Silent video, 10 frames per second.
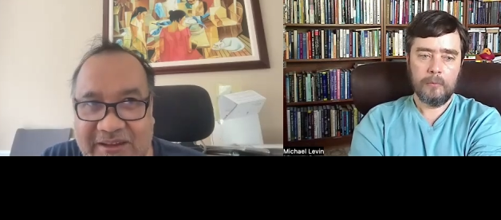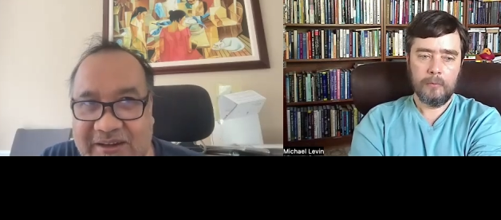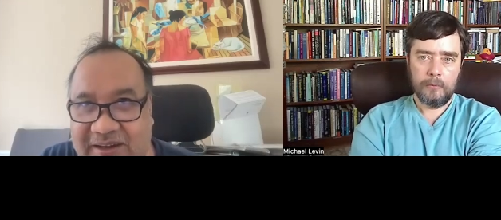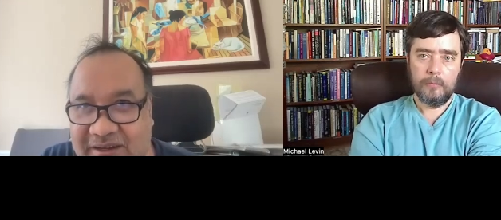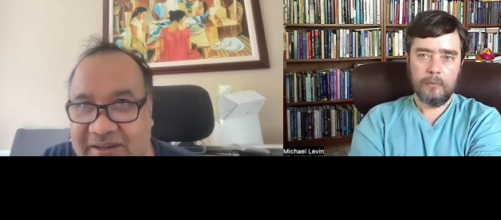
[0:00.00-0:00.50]

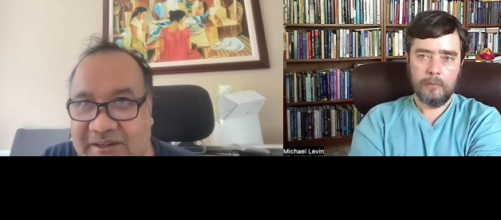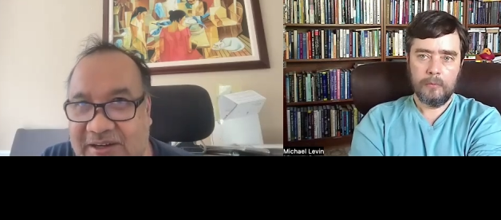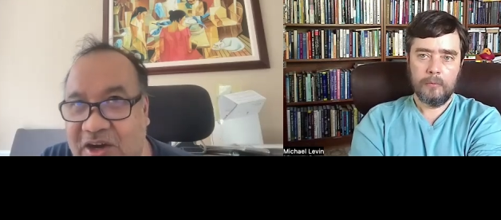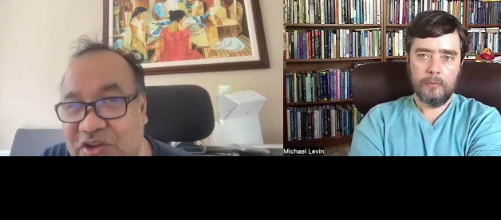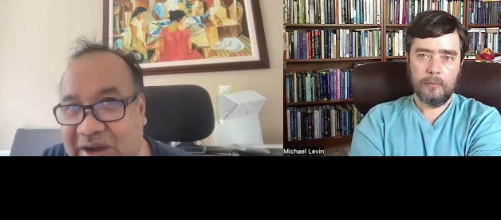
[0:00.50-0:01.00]
Speaker 1: uh,
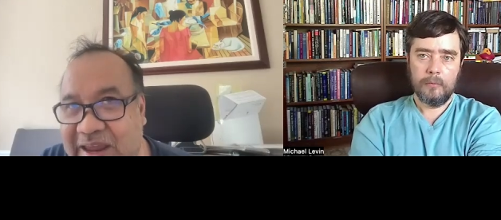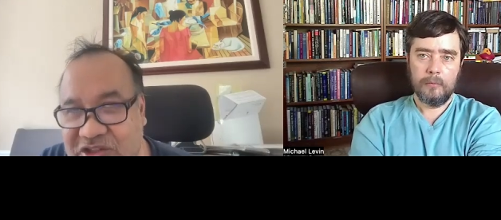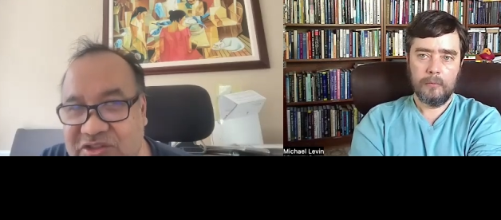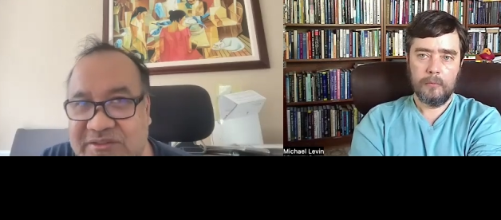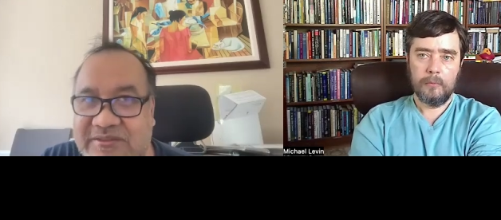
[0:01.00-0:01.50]
other
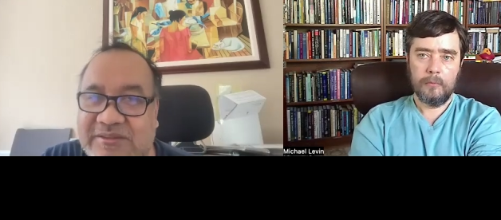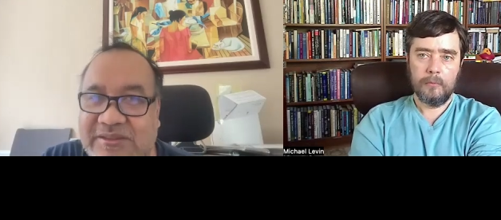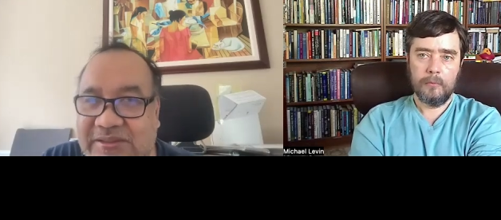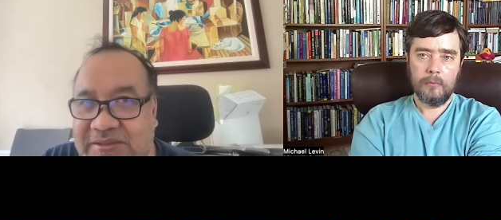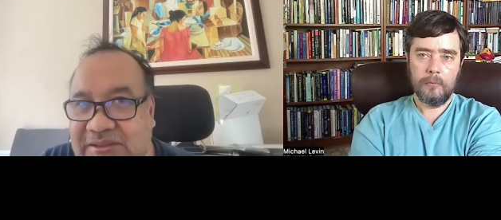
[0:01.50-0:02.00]
agent
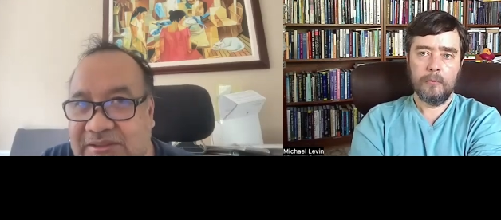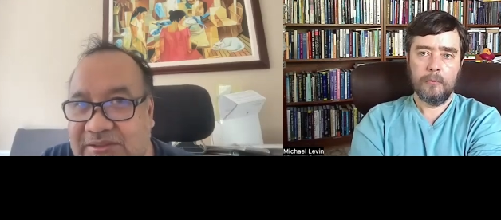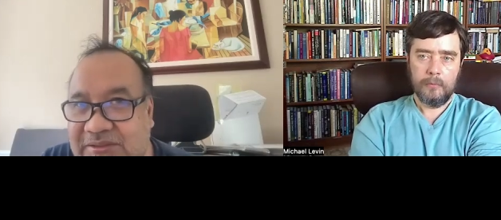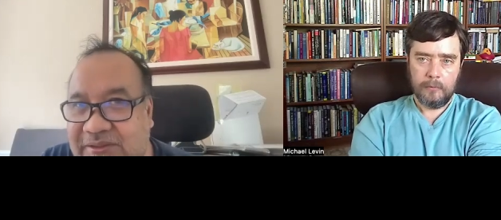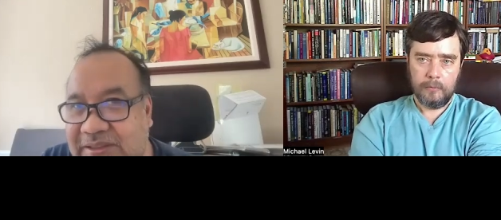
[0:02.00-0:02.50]

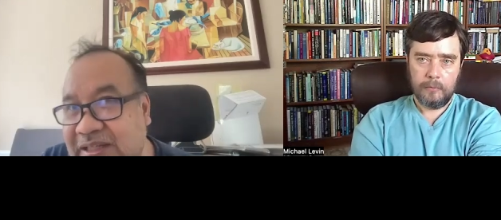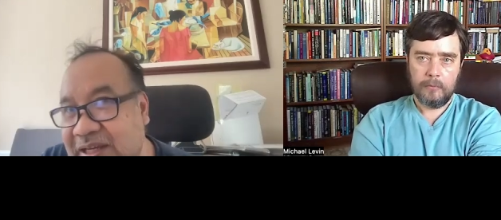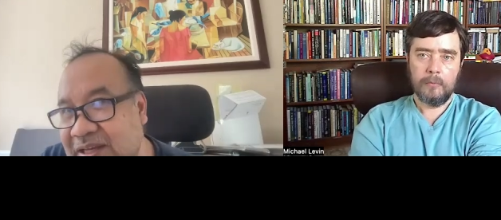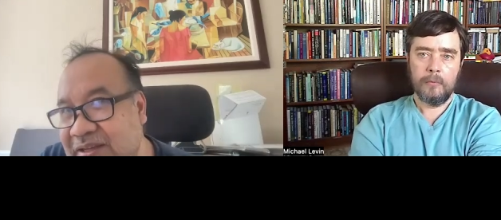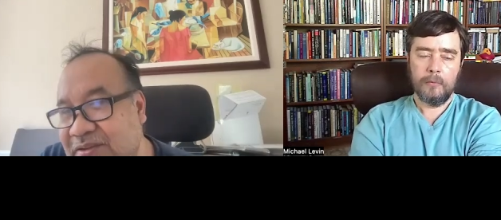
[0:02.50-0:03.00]
right
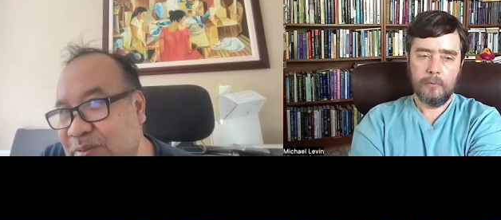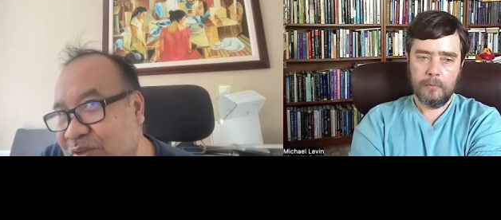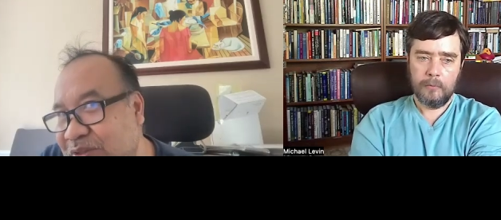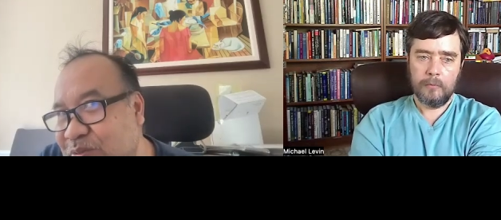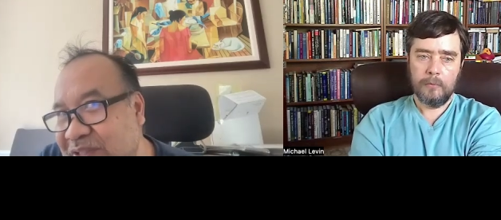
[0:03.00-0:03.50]
so
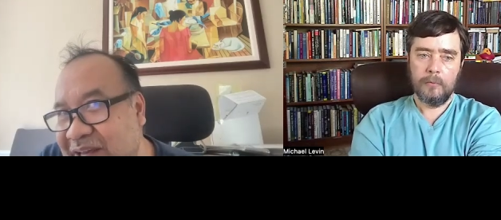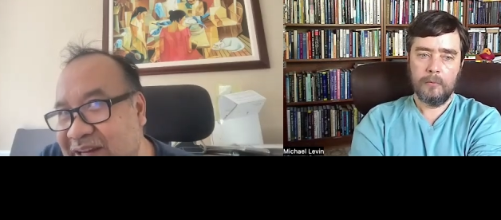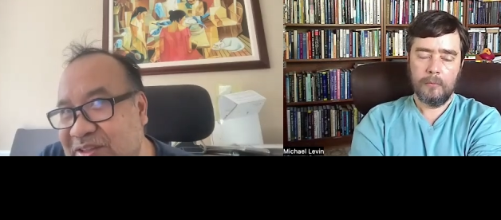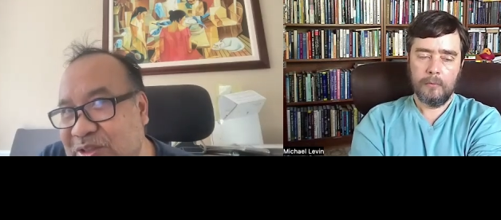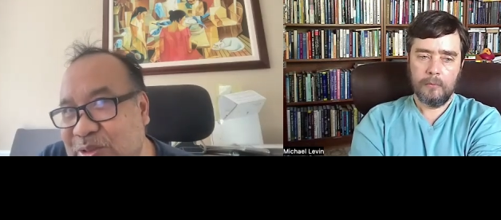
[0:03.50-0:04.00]
so it's
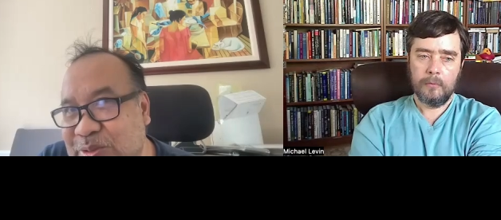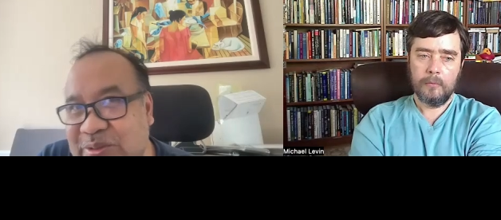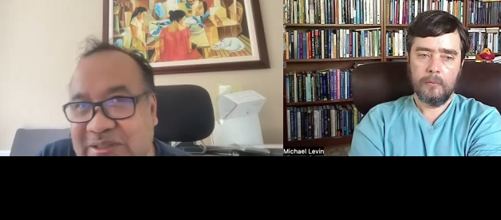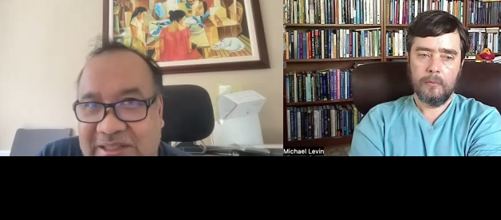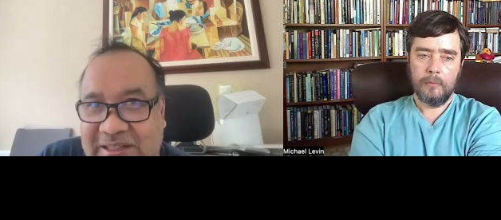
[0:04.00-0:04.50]
related to